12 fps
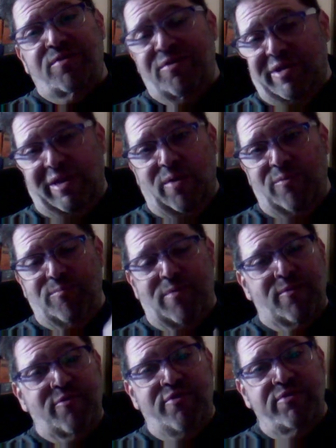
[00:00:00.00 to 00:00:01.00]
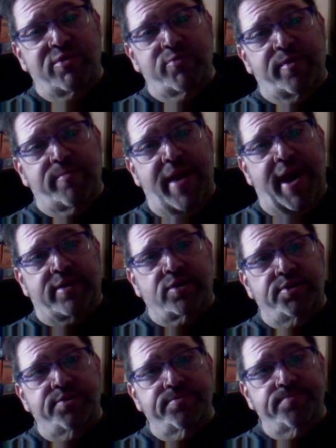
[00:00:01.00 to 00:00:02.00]
because I refuse to wear a mask.
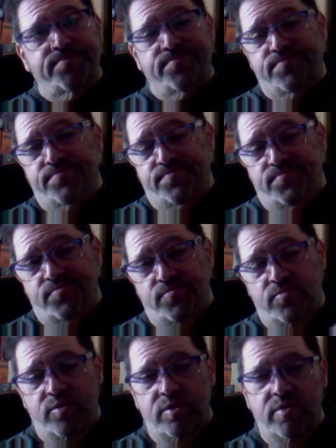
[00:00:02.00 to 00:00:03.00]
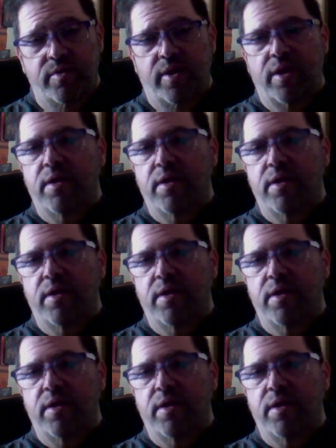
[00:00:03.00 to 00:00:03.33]
Right?